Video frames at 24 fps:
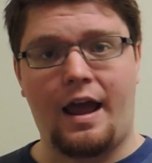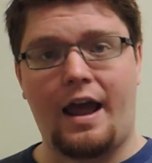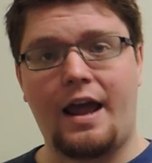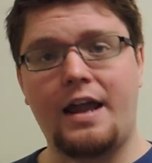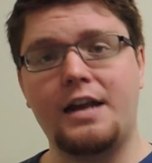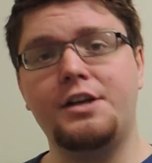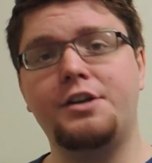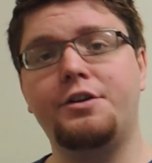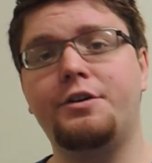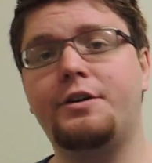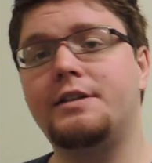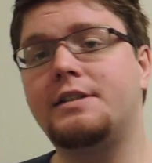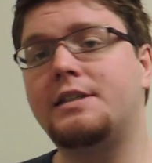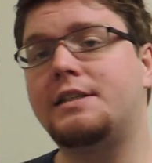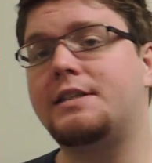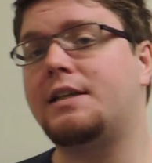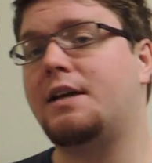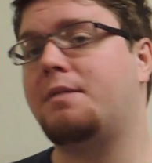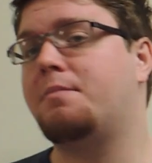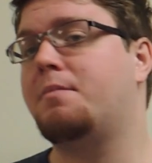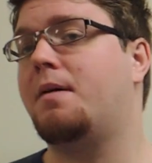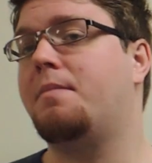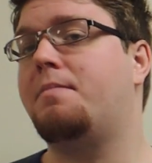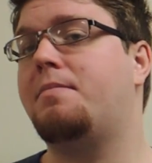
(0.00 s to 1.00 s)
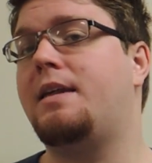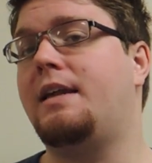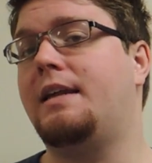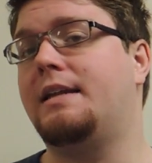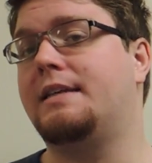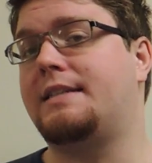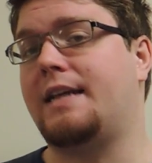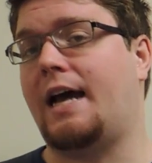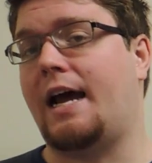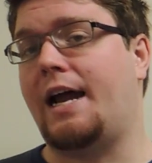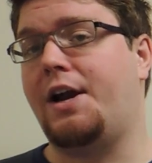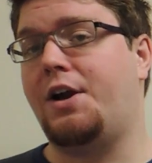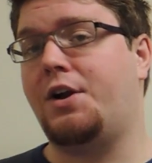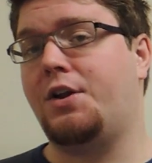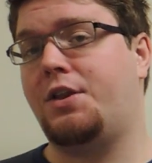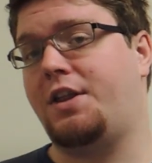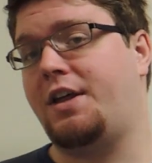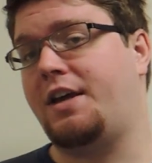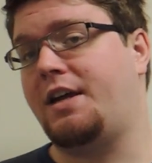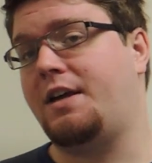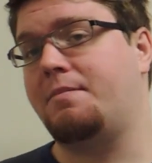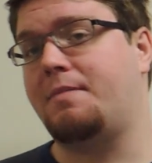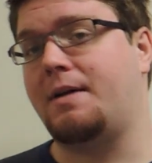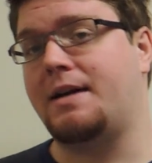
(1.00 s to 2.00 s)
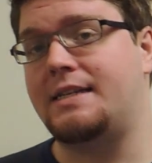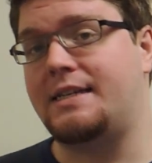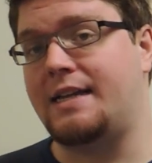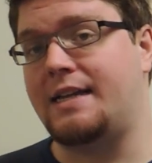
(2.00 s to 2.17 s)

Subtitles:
And you can sum up the entire thing by